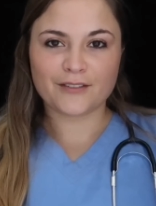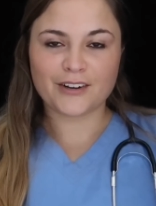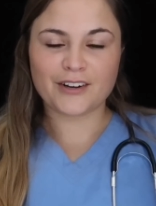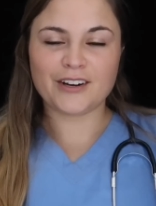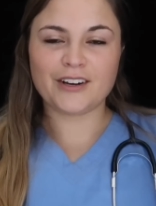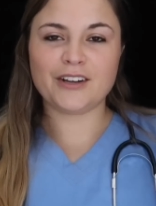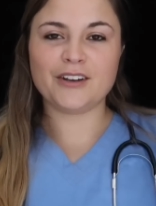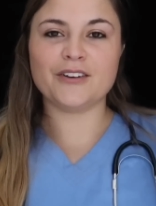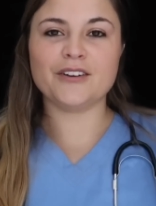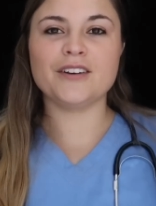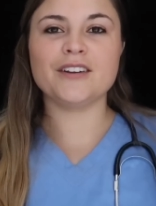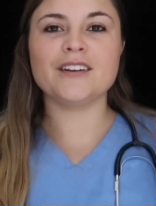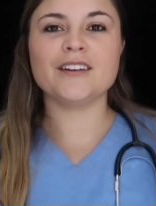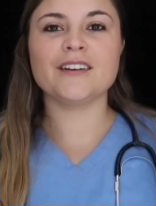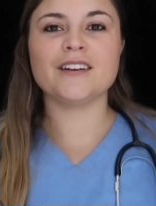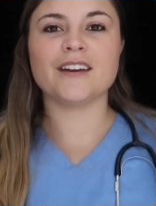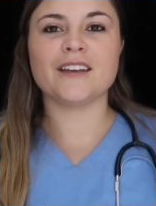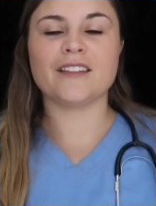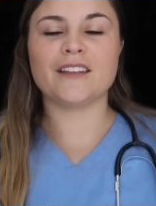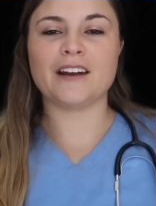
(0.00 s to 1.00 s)
Very good.
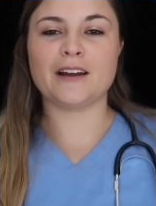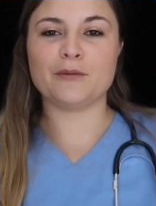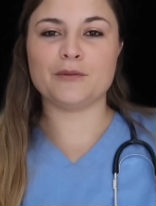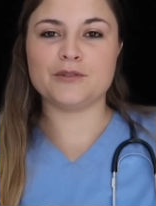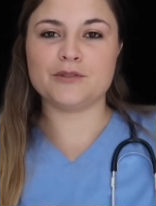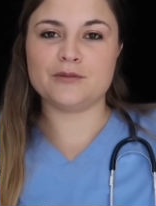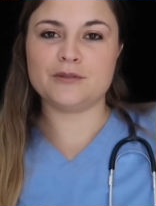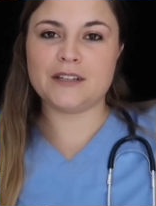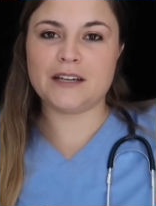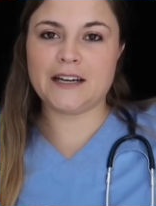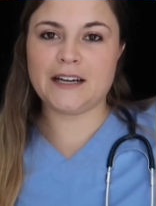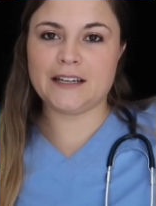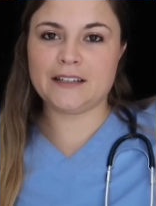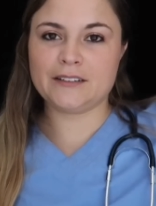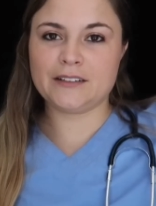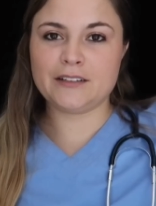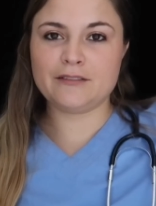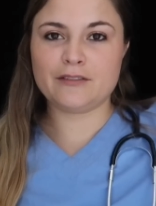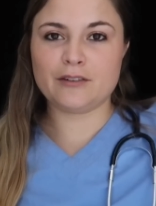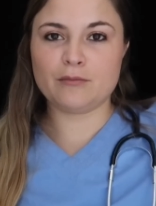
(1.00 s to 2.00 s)
And then I will do
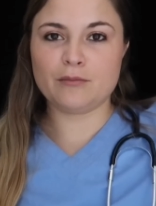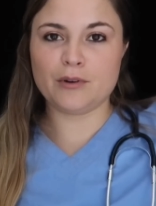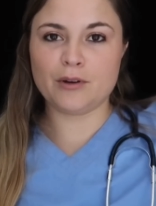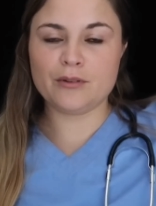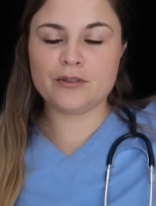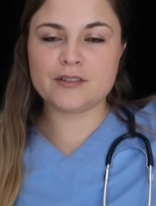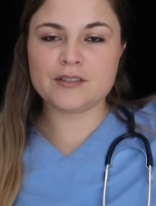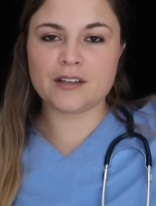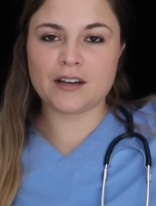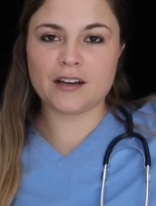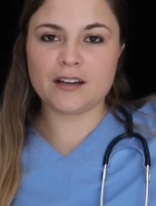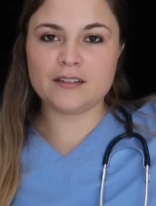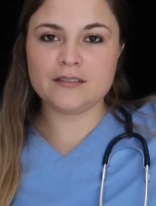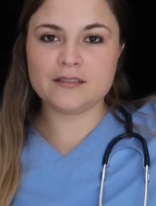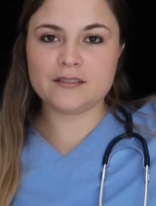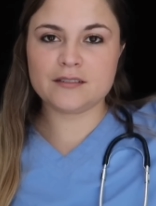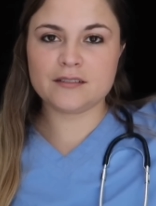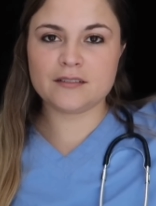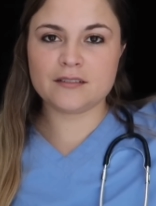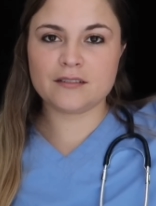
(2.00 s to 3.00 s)
diagonally for both
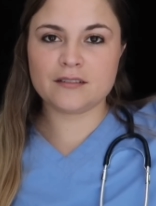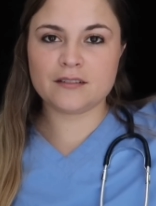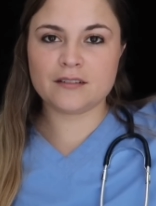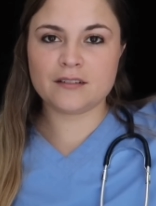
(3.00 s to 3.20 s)
sides.